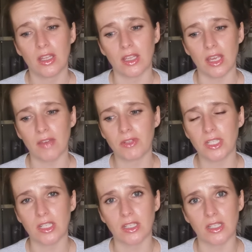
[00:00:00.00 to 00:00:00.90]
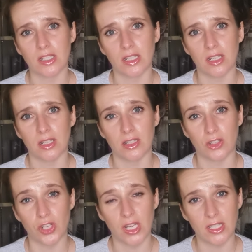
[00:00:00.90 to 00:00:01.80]
the evidence uh,
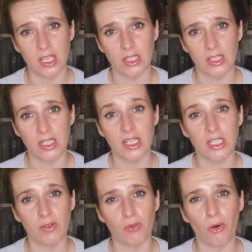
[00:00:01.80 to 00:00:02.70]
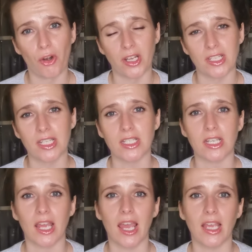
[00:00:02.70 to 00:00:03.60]
suggests that CD4 and
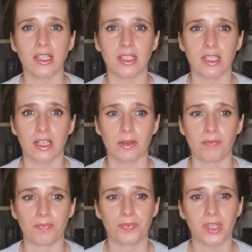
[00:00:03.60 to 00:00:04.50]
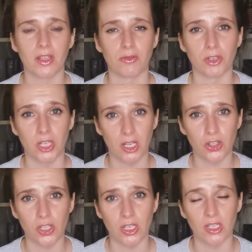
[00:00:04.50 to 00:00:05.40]
CD8 um,
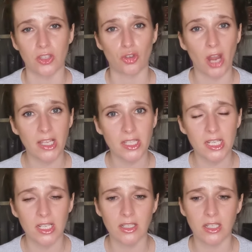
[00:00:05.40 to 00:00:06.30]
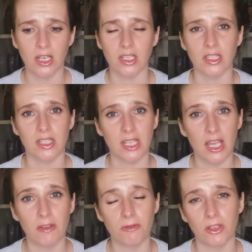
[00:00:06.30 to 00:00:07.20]
reduction is transient and is
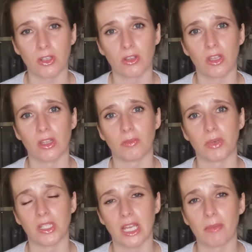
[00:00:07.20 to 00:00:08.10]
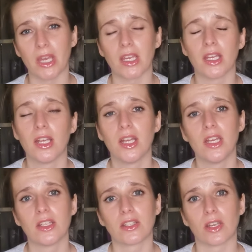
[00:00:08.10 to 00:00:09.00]
safe in, in pandemic.
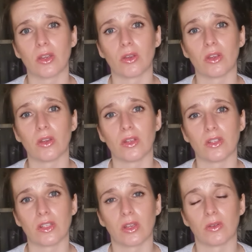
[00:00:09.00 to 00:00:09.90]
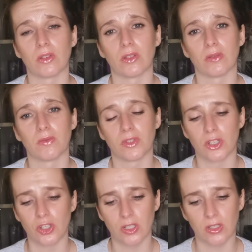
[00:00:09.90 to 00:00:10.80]
So, so the
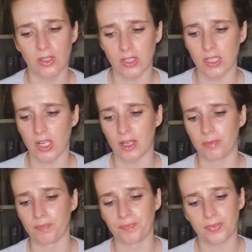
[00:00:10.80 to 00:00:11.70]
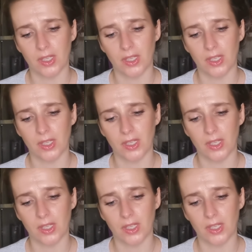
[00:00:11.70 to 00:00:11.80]
physicians, um,